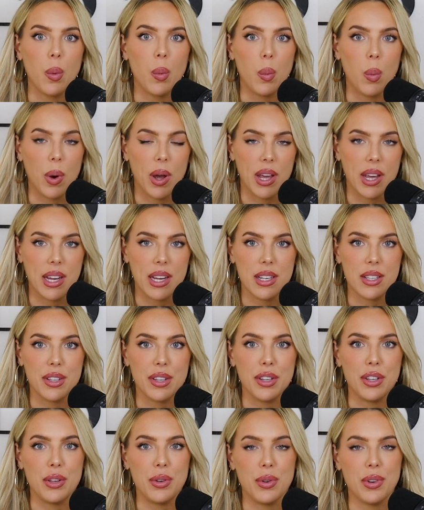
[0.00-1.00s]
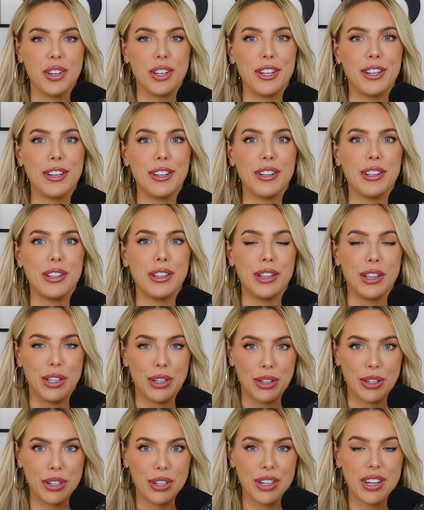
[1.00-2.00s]
ways that you can
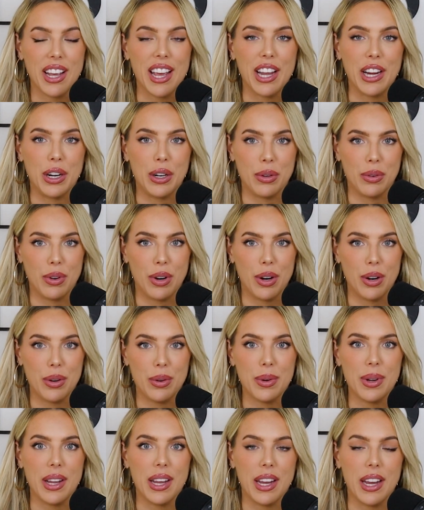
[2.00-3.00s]
learn and grow